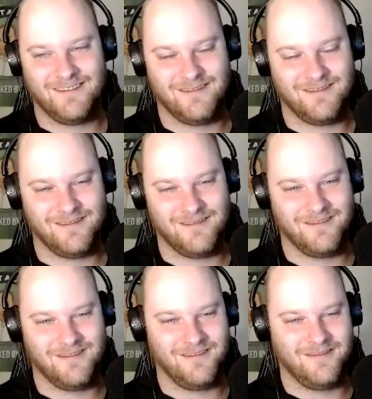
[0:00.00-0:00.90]

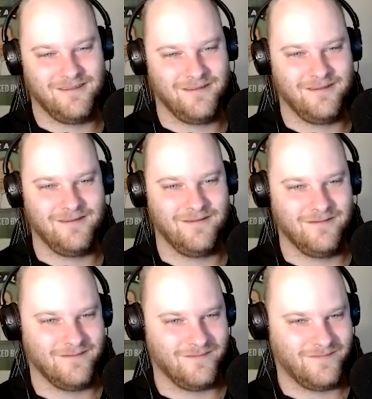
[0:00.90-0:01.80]

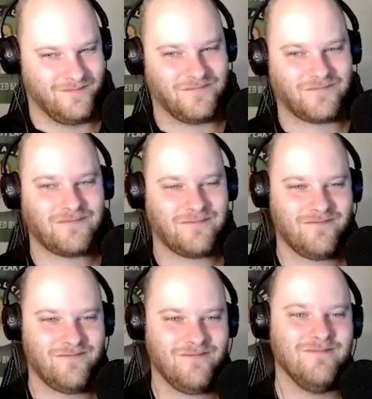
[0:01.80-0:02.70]

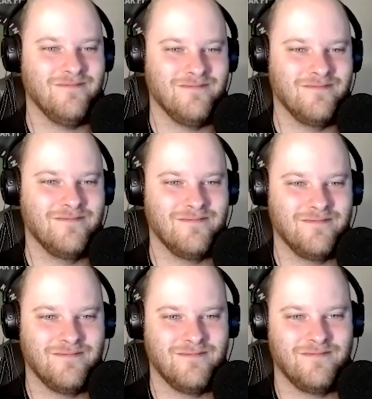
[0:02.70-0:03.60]

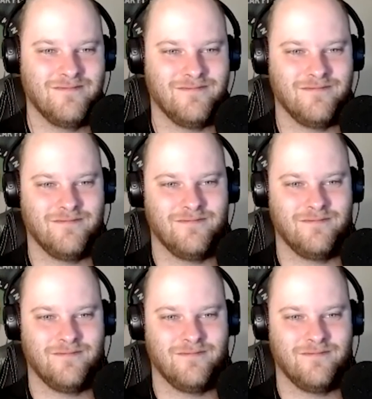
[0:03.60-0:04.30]
No words are spoken by the person on screen.